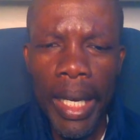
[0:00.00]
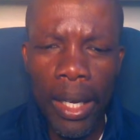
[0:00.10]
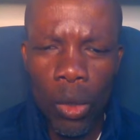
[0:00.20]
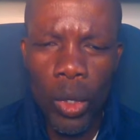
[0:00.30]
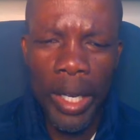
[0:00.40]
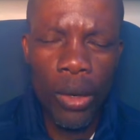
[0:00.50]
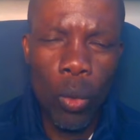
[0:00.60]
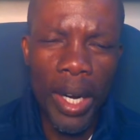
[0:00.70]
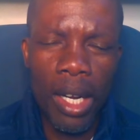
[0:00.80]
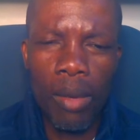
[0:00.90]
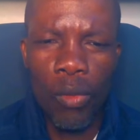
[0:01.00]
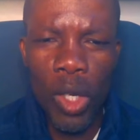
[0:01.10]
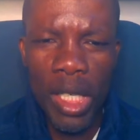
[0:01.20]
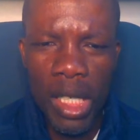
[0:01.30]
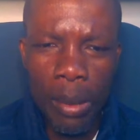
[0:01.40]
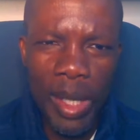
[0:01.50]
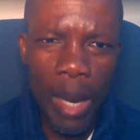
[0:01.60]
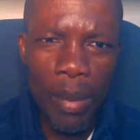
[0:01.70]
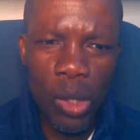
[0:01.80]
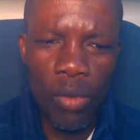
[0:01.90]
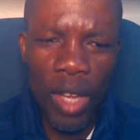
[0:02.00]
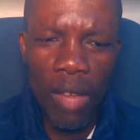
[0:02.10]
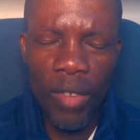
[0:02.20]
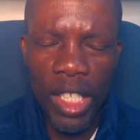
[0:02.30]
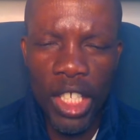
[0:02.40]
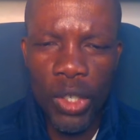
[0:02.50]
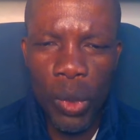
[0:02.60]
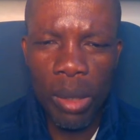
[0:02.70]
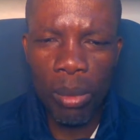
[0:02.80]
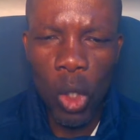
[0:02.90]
Hello and welcome viewers and subscribers of AVG News.